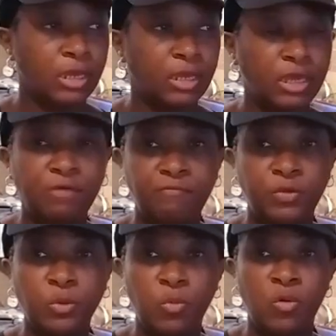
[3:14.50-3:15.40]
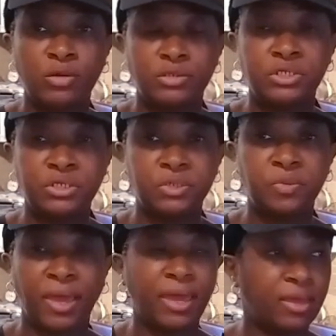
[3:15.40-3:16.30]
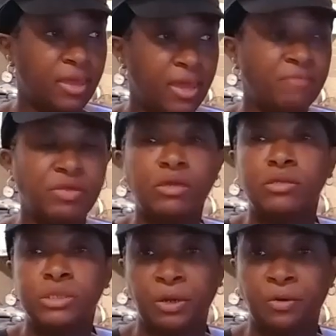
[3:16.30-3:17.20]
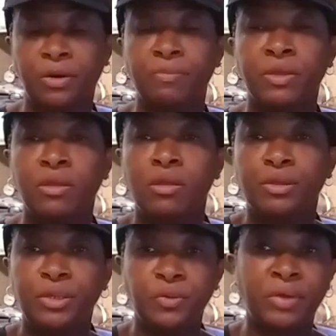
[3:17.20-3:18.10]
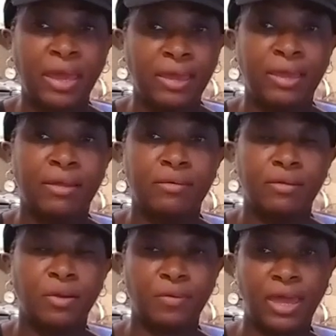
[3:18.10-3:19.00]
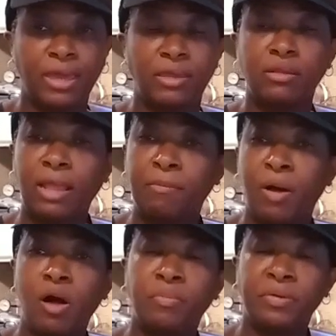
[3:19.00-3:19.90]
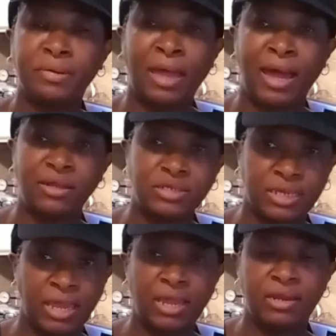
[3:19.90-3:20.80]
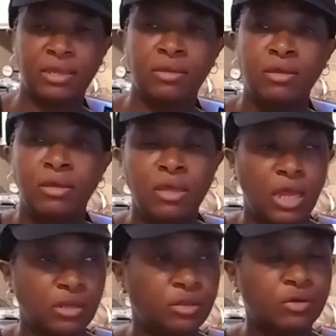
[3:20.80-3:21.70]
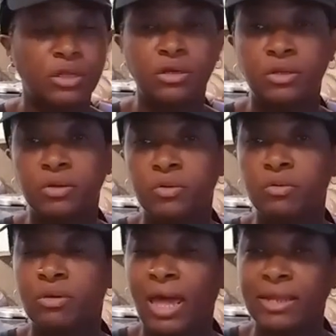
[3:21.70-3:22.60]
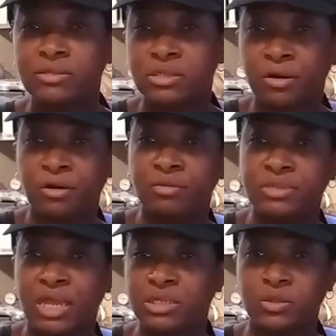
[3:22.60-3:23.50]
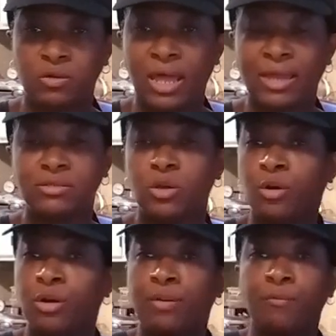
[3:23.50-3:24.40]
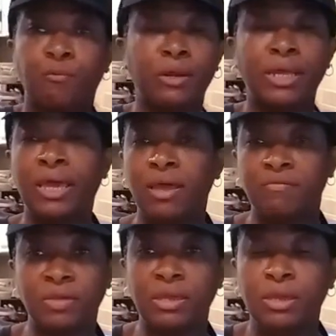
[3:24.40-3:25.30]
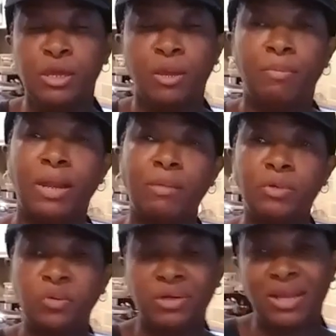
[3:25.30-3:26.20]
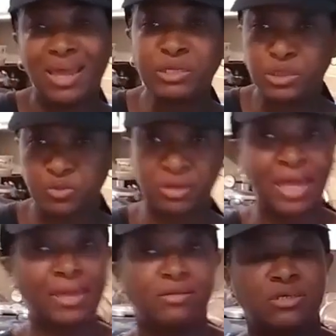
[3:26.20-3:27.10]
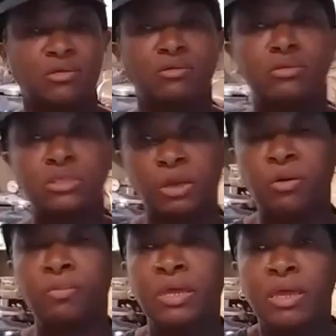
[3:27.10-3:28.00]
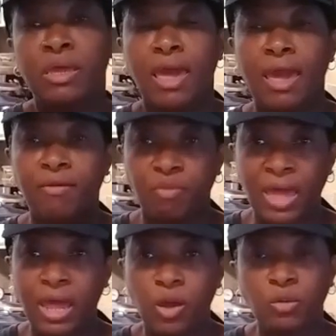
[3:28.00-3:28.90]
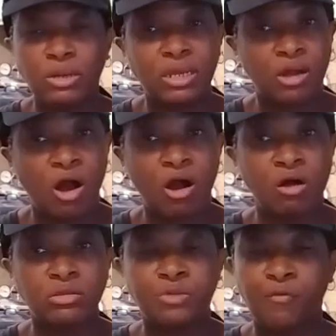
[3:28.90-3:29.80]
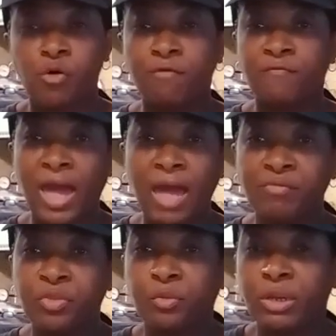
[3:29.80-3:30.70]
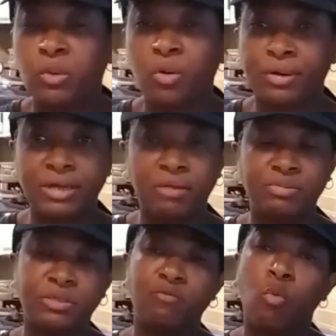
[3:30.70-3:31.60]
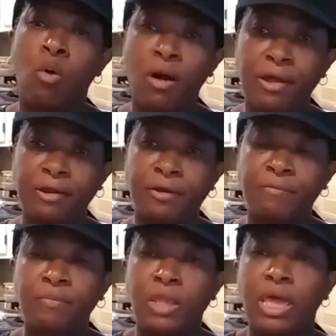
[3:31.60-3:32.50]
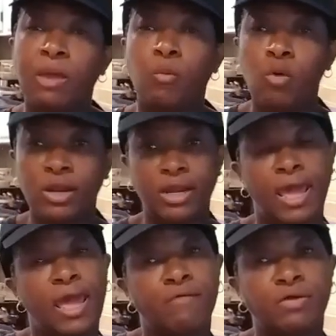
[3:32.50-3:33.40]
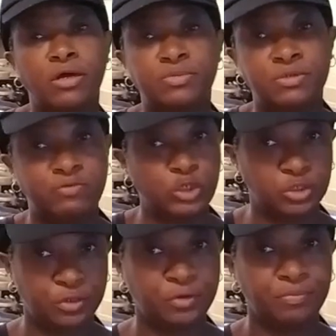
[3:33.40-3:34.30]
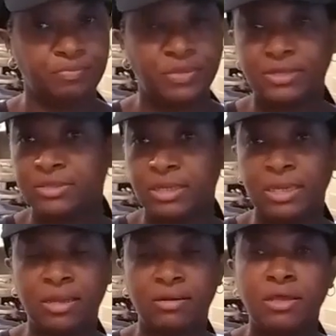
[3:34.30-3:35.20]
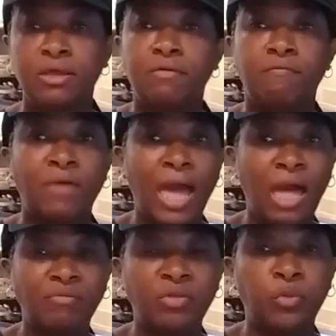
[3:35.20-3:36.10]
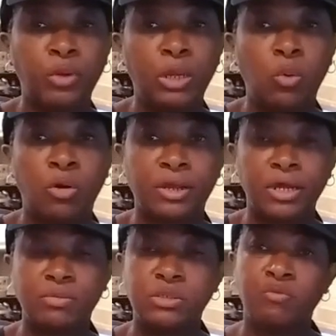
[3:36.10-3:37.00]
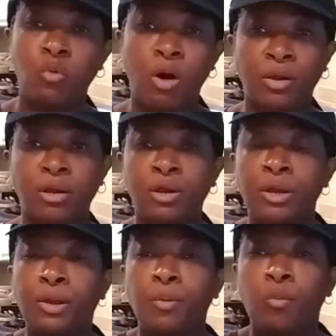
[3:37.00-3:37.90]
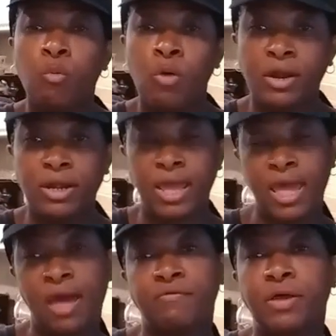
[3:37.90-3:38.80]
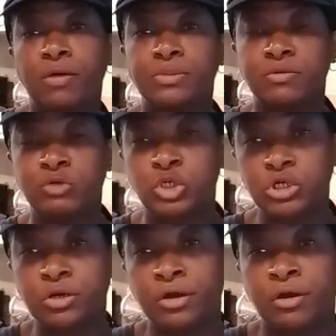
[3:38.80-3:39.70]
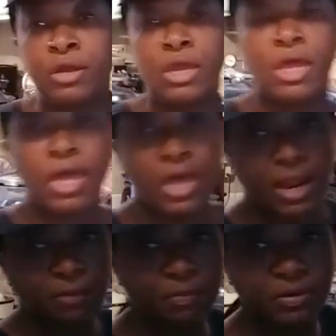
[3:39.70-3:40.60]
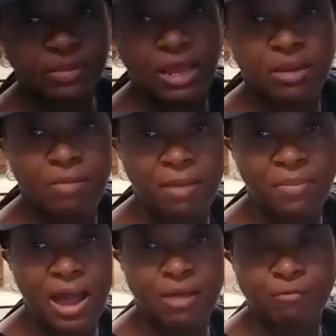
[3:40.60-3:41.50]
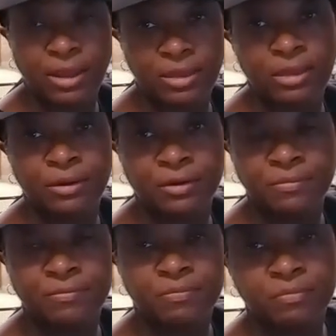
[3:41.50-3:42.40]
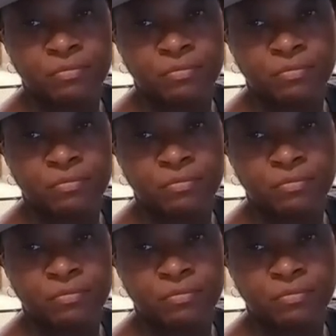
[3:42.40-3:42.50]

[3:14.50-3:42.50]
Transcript: If you want to do a heavier syrup, you can, okay? Get that Ball Book Guide to Canning and you can do light syrups, extra lights, or really heavy, but I'm doing an extra light syrup, and that only calls for 5 3/4 cups of water and 1 1/2 cups of sugar. That's it. 5 3/4 cups of water, 1 1/2 cups of sugar, and I put that in my pot right here,